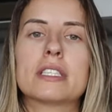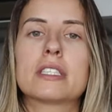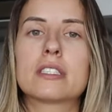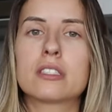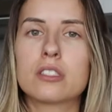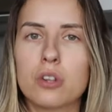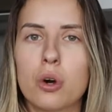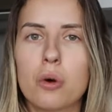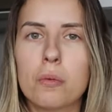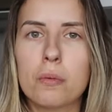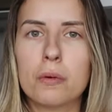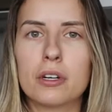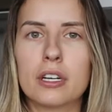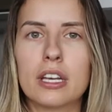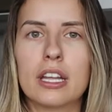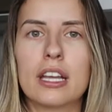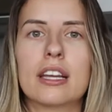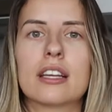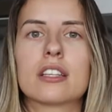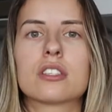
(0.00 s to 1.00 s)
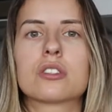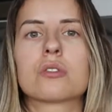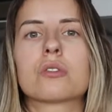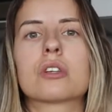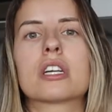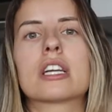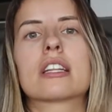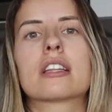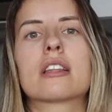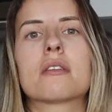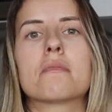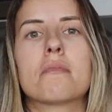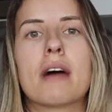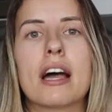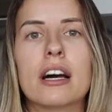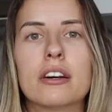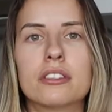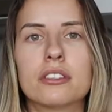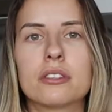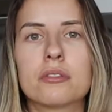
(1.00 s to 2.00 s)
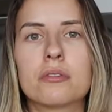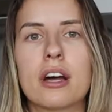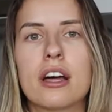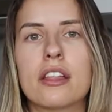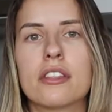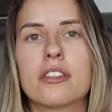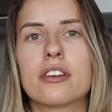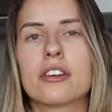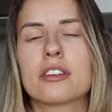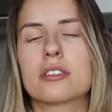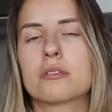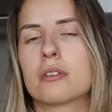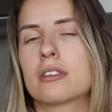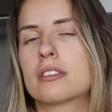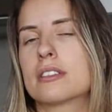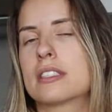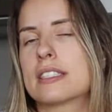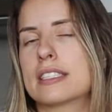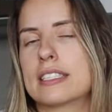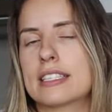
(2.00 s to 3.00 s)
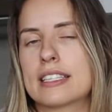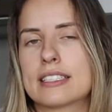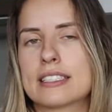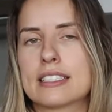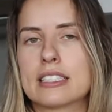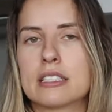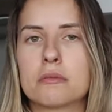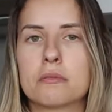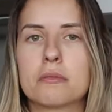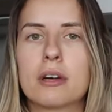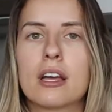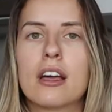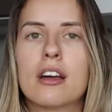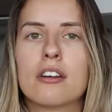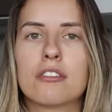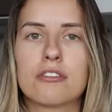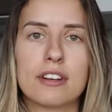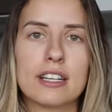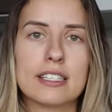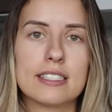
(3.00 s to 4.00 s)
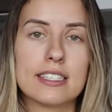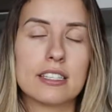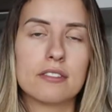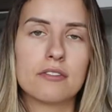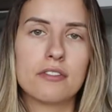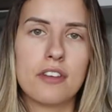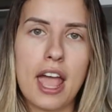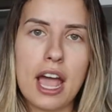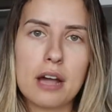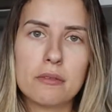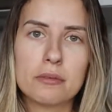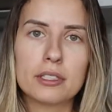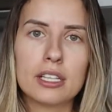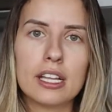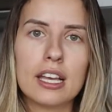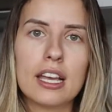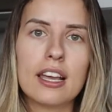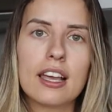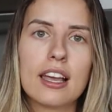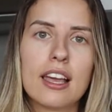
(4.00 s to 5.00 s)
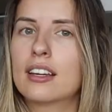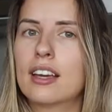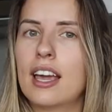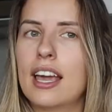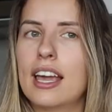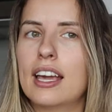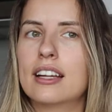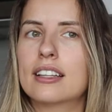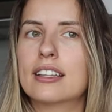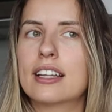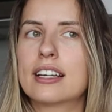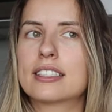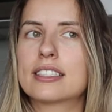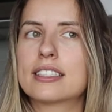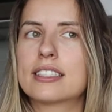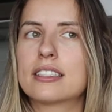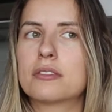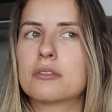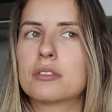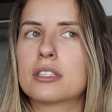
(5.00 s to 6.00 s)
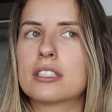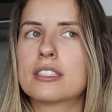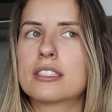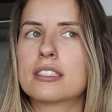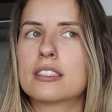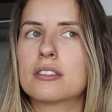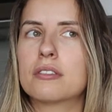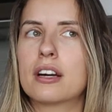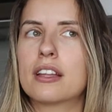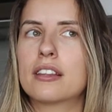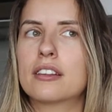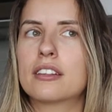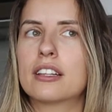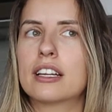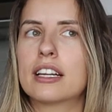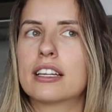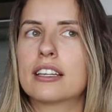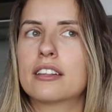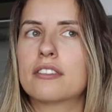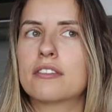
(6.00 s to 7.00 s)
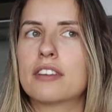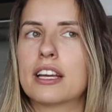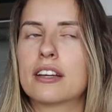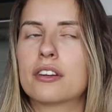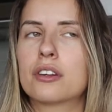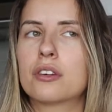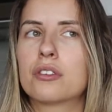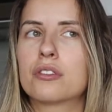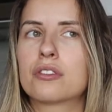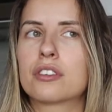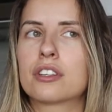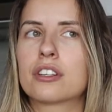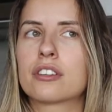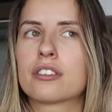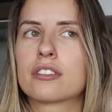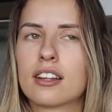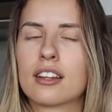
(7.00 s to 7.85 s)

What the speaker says: snowboarding, enjoying the milder weather, as well as seeing some friends and family. Hey Alexa, what's the weather like in Vancouver?